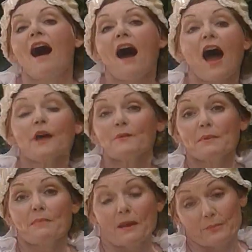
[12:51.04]
I
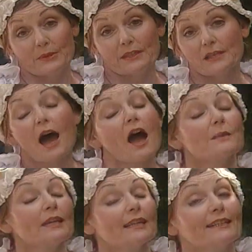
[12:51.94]
remember the
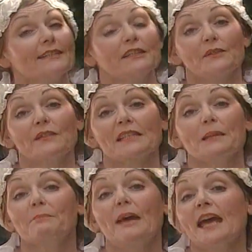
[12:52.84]
time he learned of his
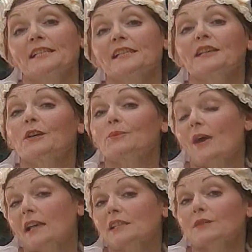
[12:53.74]
impending
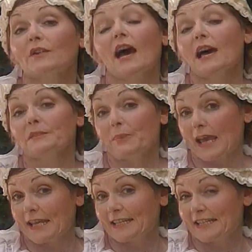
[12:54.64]
arrest for
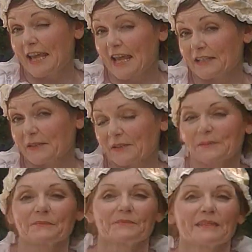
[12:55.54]
unpaid debts.
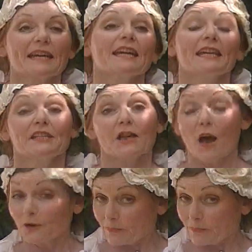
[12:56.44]
He told